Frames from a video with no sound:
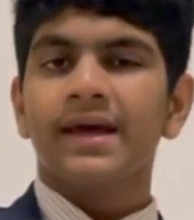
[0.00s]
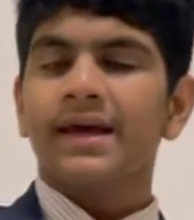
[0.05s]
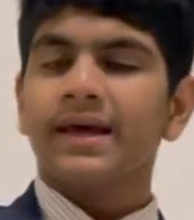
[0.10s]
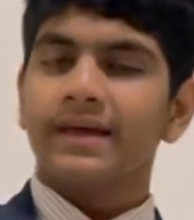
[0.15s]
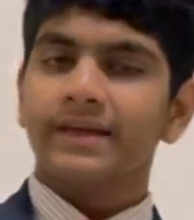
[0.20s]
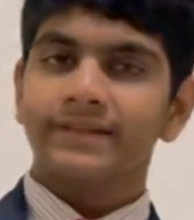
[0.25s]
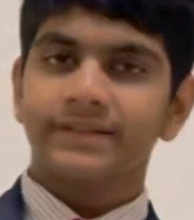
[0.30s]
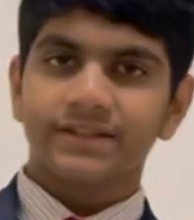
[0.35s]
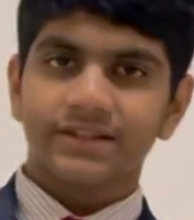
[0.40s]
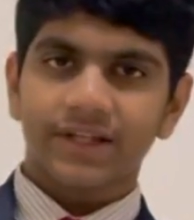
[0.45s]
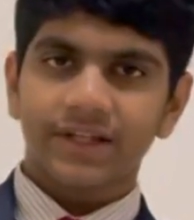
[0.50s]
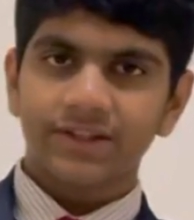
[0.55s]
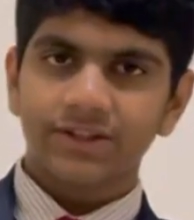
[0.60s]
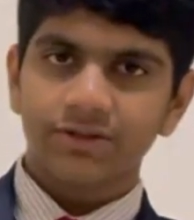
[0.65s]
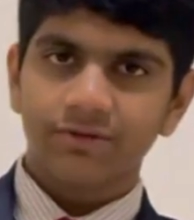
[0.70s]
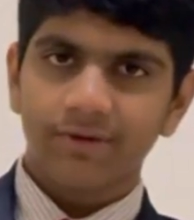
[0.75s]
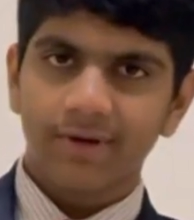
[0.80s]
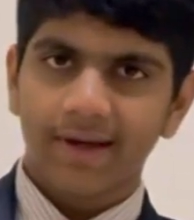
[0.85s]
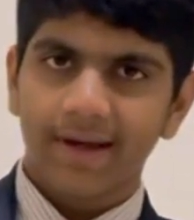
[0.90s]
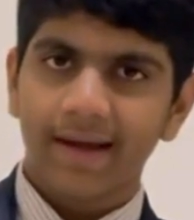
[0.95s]
in such a
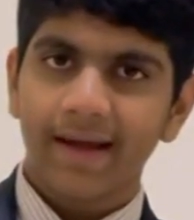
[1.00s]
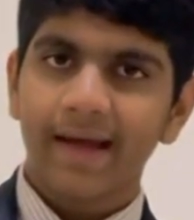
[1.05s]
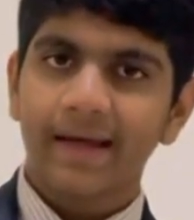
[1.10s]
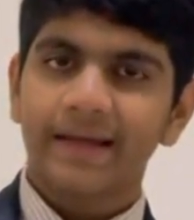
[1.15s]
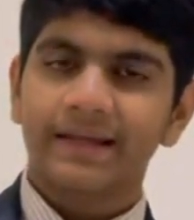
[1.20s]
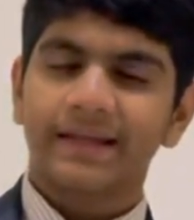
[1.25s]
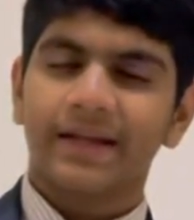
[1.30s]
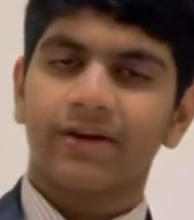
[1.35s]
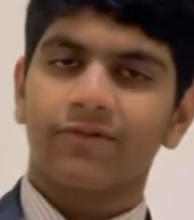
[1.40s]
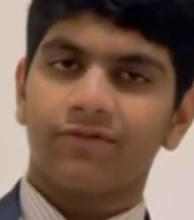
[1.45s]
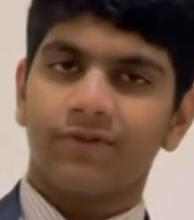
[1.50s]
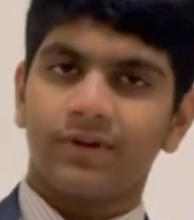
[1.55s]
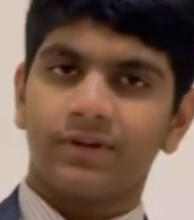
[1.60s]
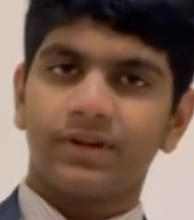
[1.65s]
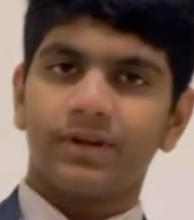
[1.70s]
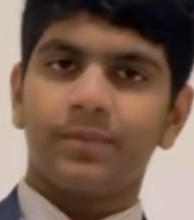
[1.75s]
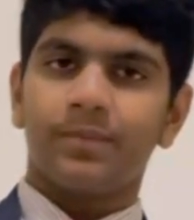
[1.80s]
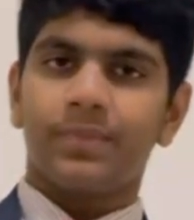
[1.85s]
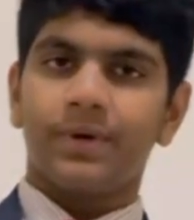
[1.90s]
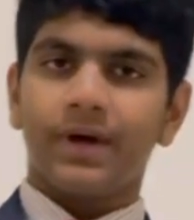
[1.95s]
way that when the
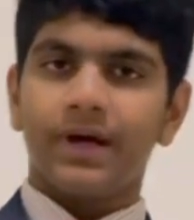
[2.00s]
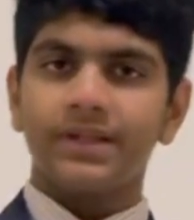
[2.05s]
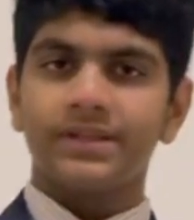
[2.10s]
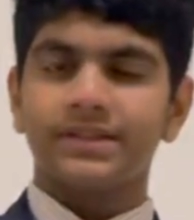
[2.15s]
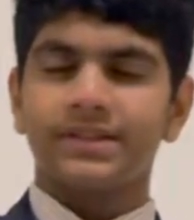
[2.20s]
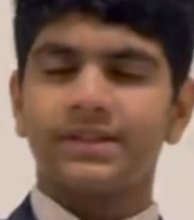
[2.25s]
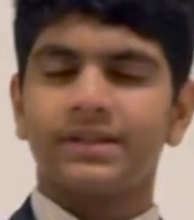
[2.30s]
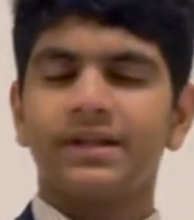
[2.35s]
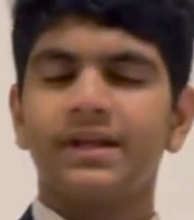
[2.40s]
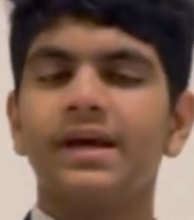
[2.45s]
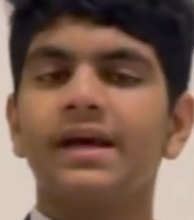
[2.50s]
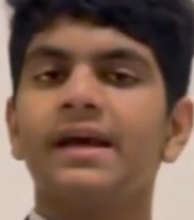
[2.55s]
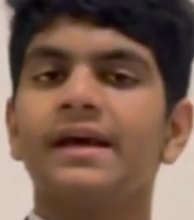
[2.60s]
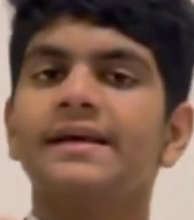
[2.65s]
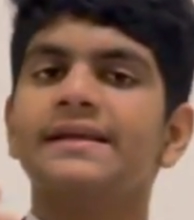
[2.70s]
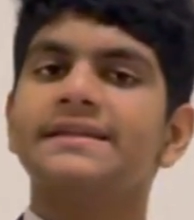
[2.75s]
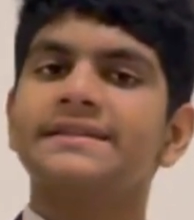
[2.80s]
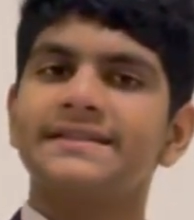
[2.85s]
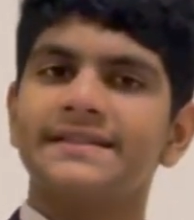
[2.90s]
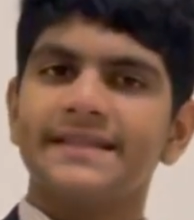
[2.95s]
person
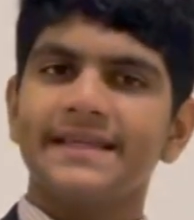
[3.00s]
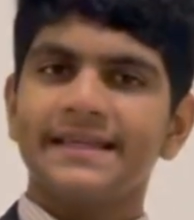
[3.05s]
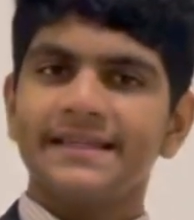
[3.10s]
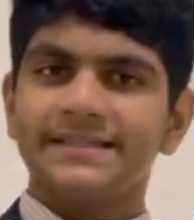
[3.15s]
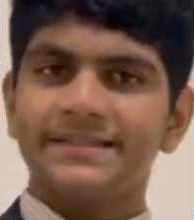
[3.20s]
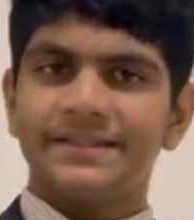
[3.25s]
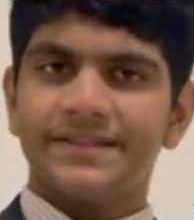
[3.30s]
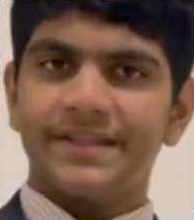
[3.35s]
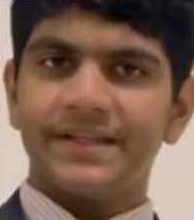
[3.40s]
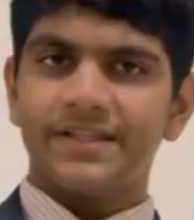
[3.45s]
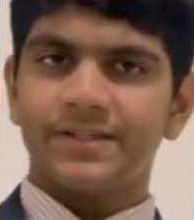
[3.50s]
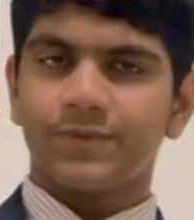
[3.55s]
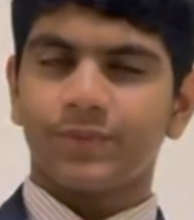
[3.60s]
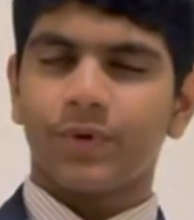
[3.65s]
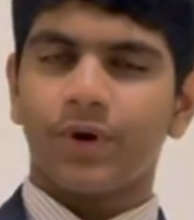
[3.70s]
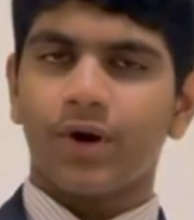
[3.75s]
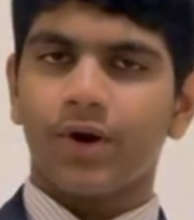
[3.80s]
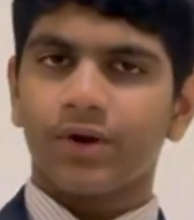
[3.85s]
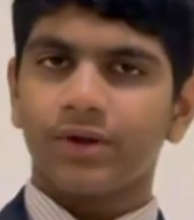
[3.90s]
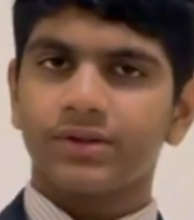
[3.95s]
sees these
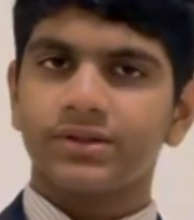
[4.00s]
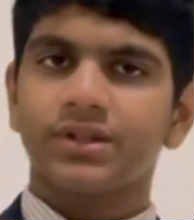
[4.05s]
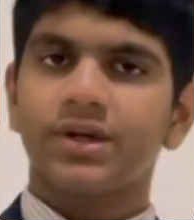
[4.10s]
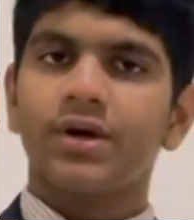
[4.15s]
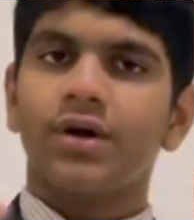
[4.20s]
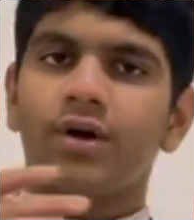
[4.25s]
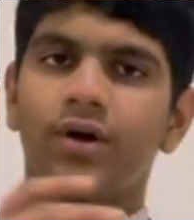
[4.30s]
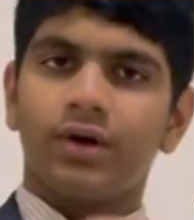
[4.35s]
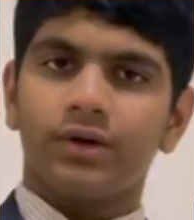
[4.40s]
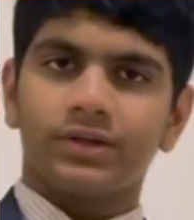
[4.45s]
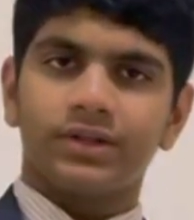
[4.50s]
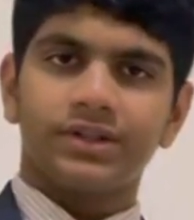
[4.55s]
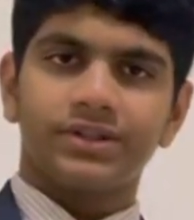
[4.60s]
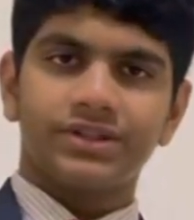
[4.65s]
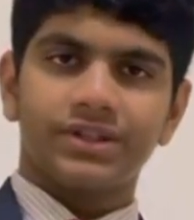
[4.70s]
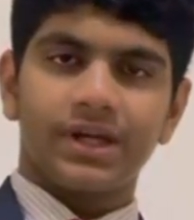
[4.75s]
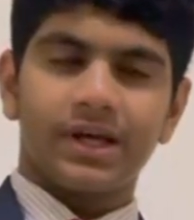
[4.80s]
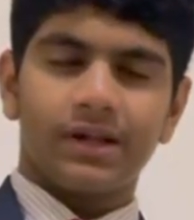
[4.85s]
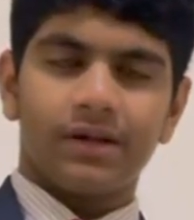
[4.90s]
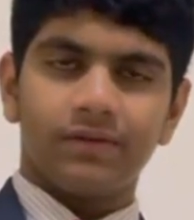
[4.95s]
products on the
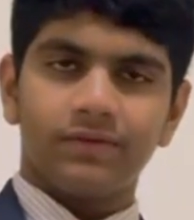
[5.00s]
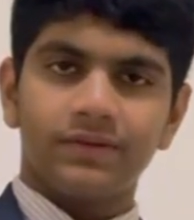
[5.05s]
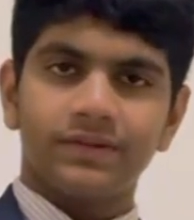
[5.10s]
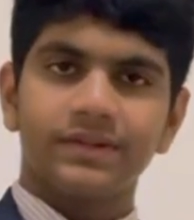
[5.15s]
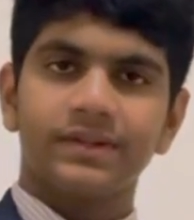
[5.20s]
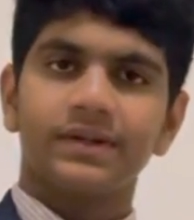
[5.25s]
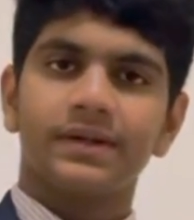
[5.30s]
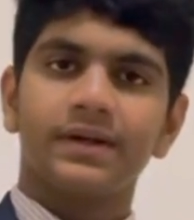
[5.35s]
shelves,